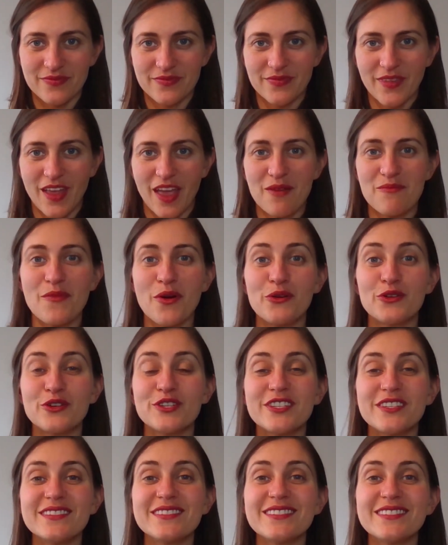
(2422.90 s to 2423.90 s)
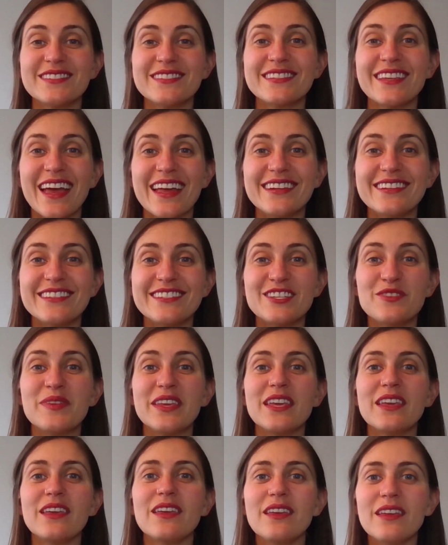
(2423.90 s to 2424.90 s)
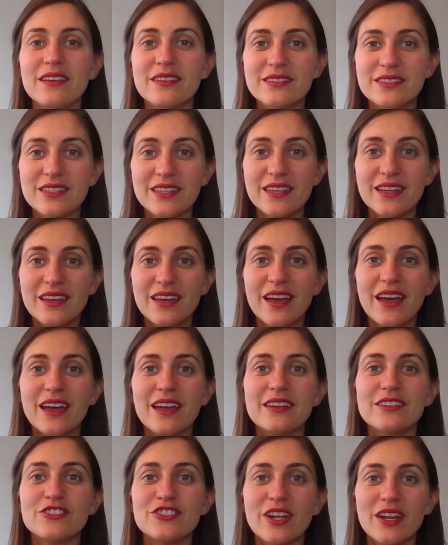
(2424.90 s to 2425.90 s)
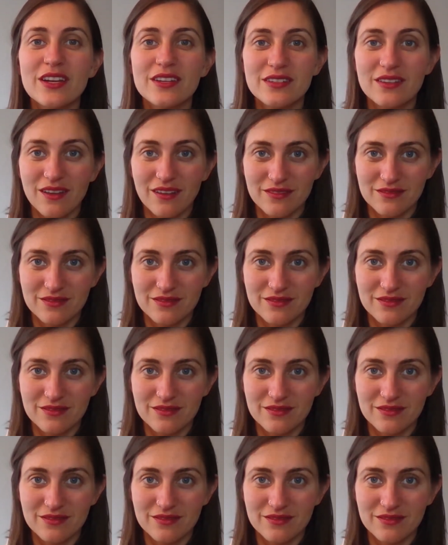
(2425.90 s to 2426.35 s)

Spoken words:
Emotions get to be easy and gentle.